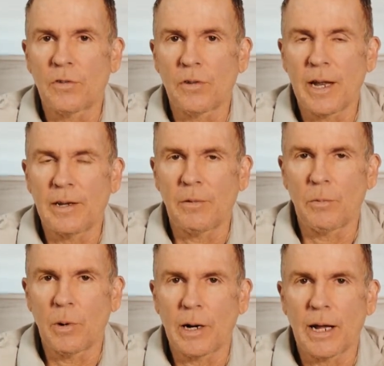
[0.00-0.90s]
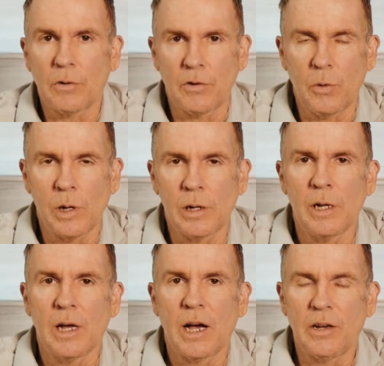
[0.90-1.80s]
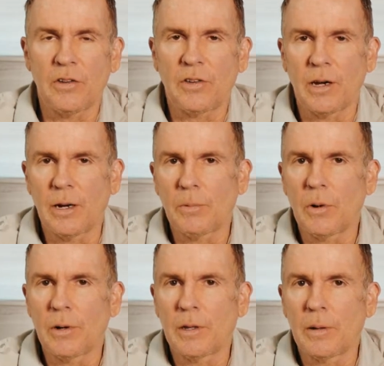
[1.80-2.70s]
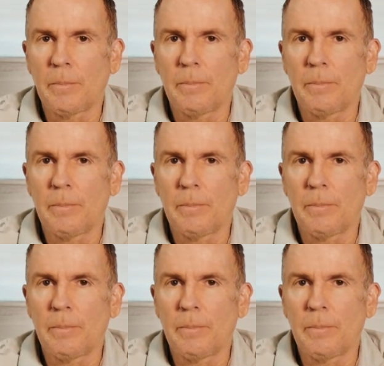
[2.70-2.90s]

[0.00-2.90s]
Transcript: So that didn't work out too well. I just ended up going to the